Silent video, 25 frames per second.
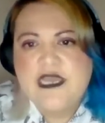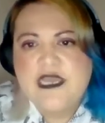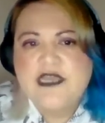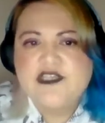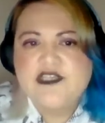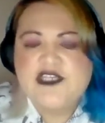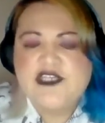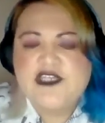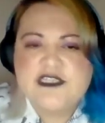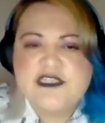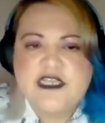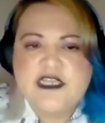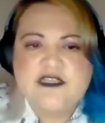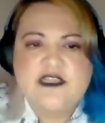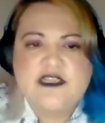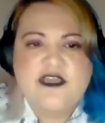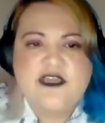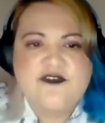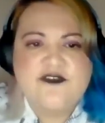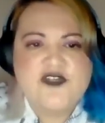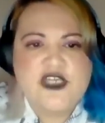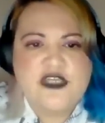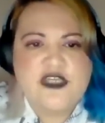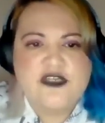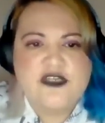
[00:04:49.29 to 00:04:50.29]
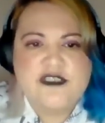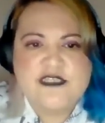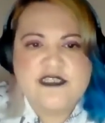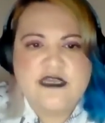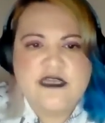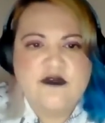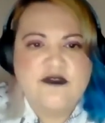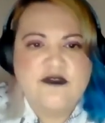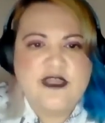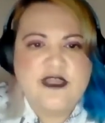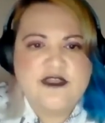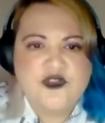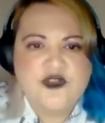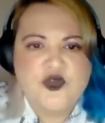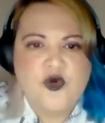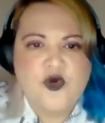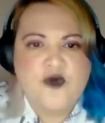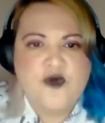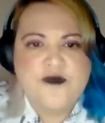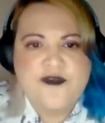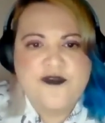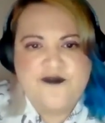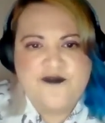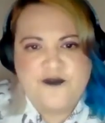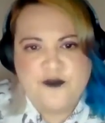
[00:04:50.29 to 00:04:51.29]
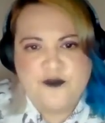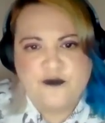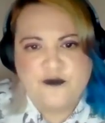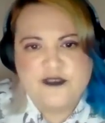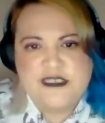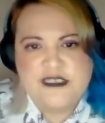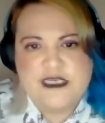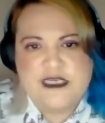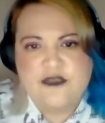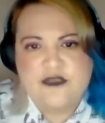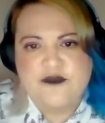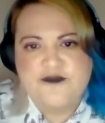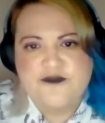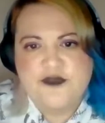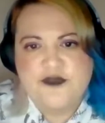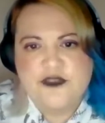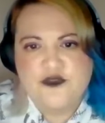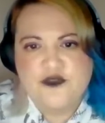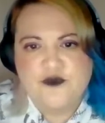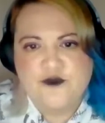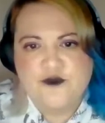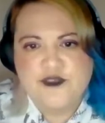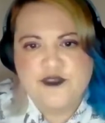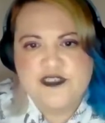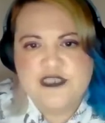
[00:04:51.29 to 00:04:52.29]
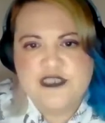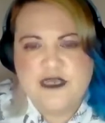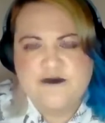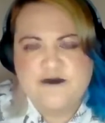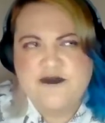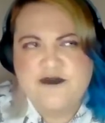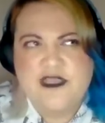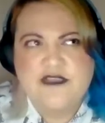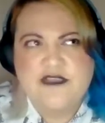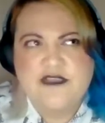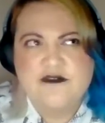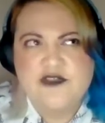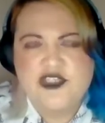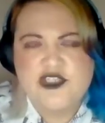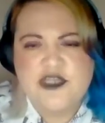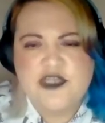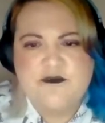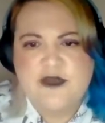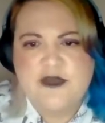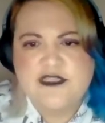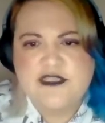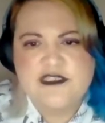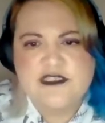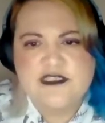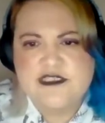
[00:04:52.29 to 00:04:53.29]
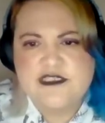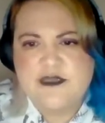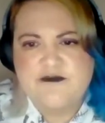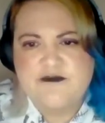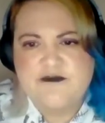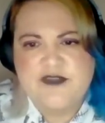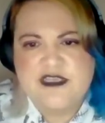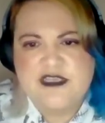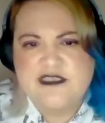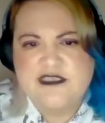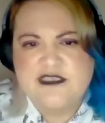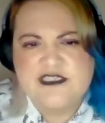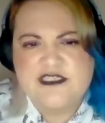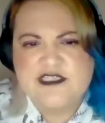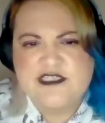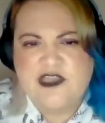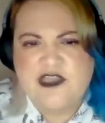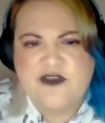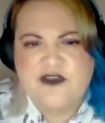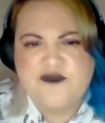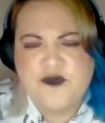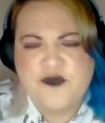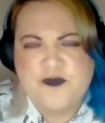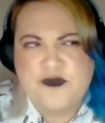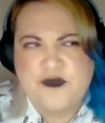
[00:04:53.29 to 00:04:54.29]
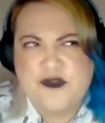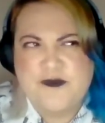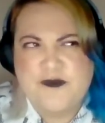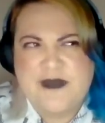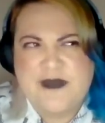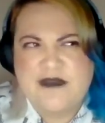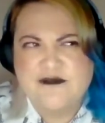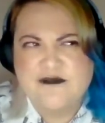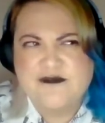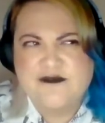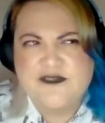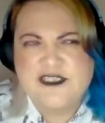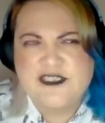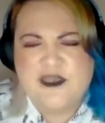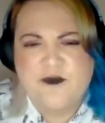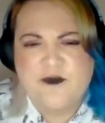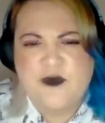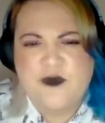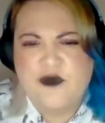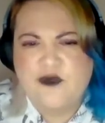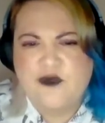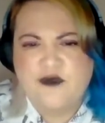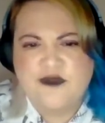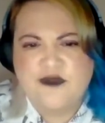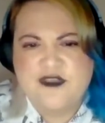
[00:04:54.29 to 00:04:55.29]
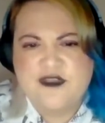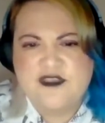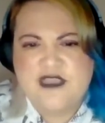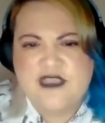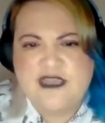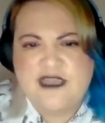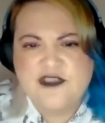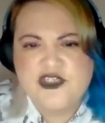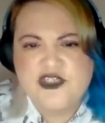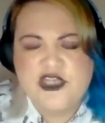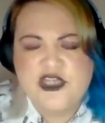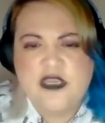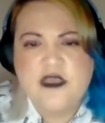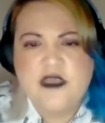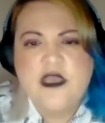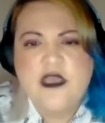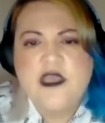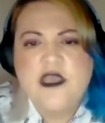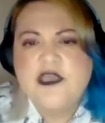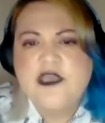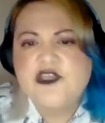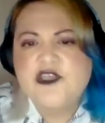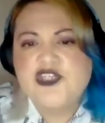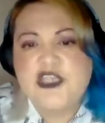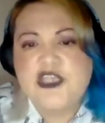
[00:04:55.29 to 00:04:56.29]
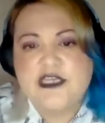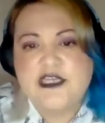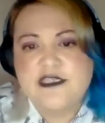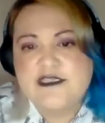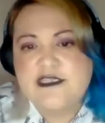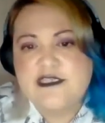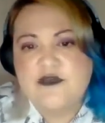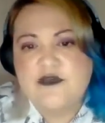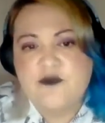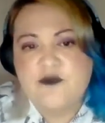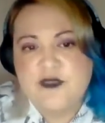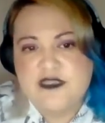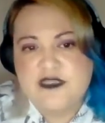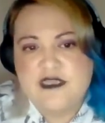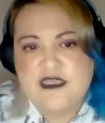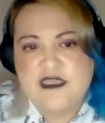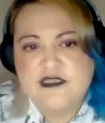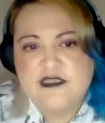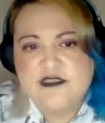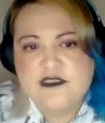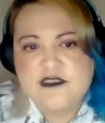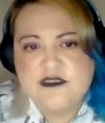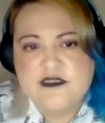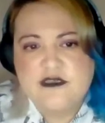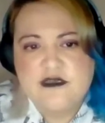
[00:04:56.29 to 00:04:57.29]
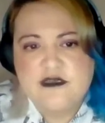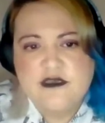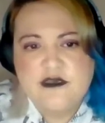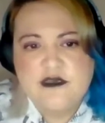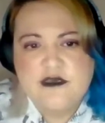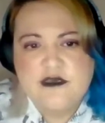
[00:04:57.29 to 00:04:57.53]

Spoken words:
She said that if she could tell that Tory fool to get off her doorstep, then she muttered something indecipherable about someone called Thatcher, she could deal with this.